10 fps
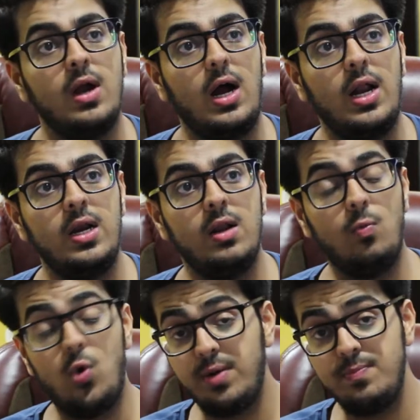and
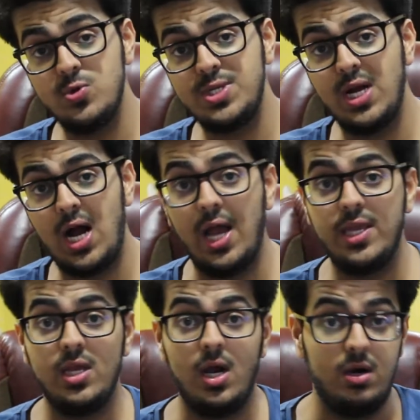what music
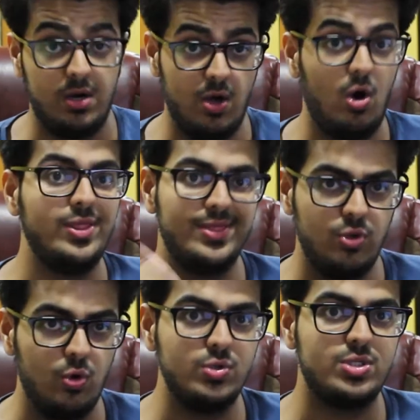I heard on
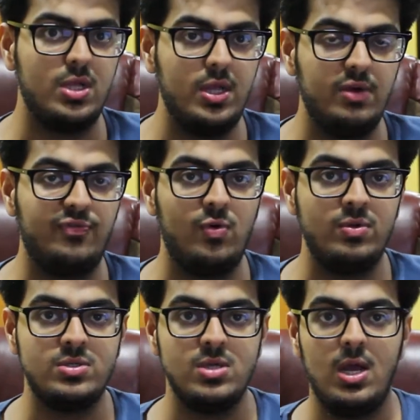those
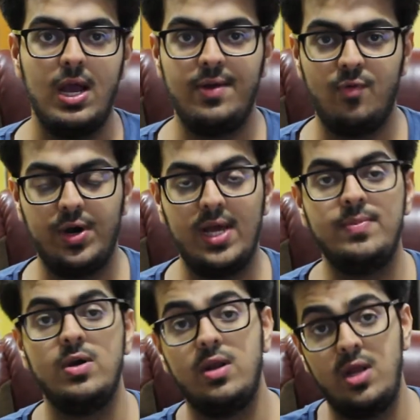earphones and what I'm
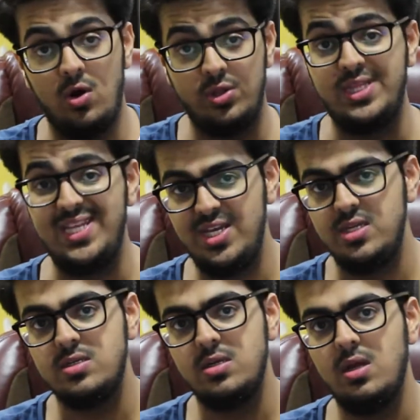hearing on
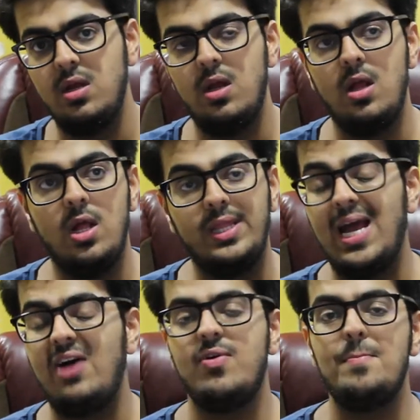these, they
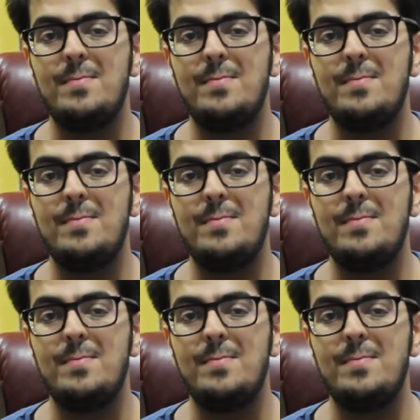have a